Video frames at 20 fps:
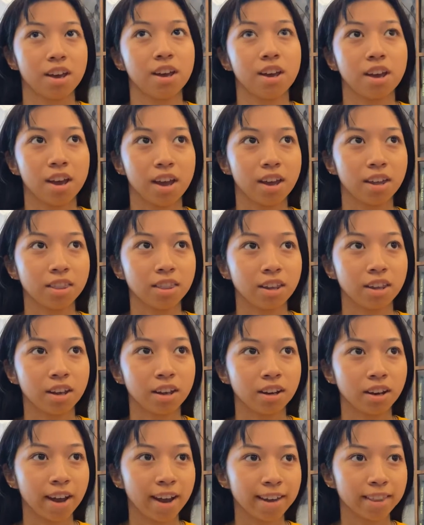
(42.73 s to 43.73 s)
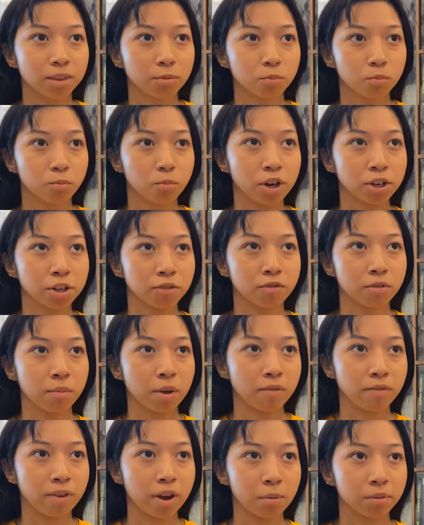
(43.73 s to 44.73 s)
And then I had the pressure from
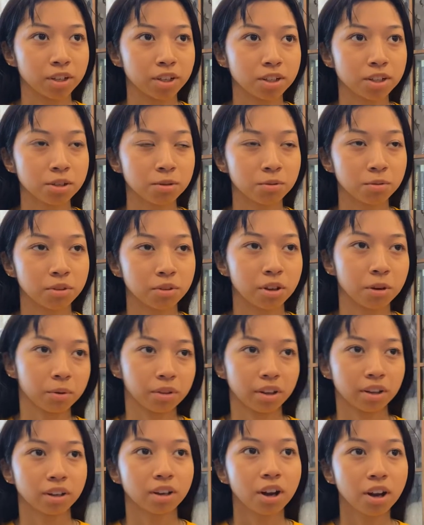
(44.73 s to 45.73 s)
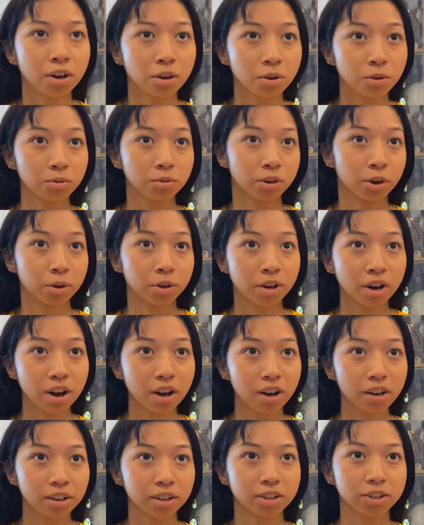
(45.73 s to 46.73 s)
my family too. They were like, "Oh, go to
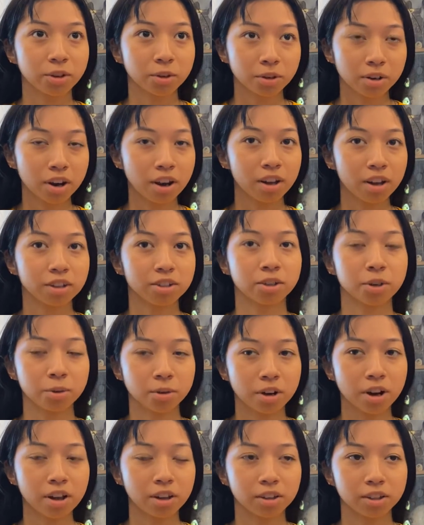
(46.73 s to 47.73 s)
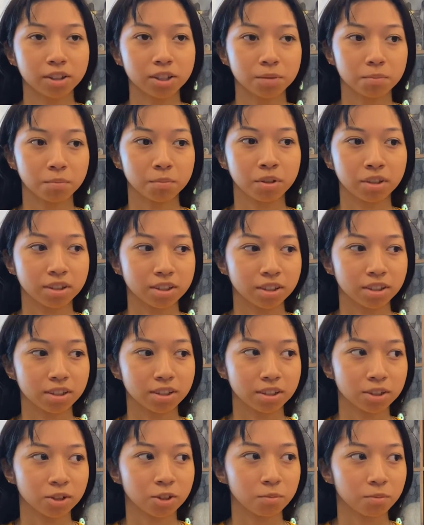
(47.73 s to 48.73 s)
college, go to college, go to college." But
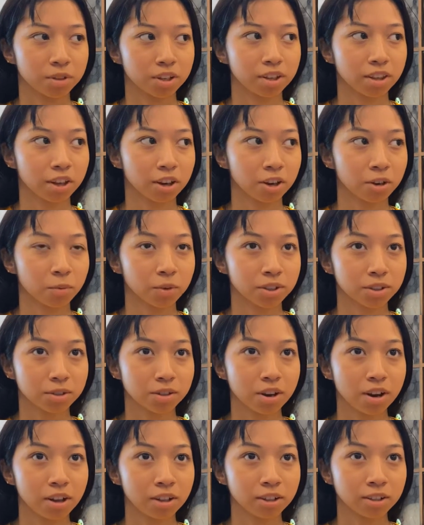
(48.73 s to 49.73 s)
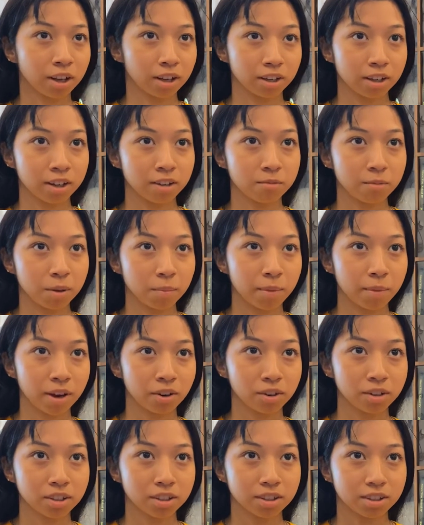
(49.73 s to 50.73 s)
since nobody there went to college, like none of my
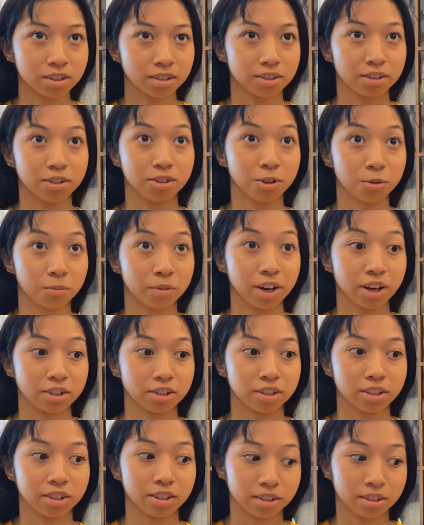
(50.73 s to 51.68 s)
parents, nobody actually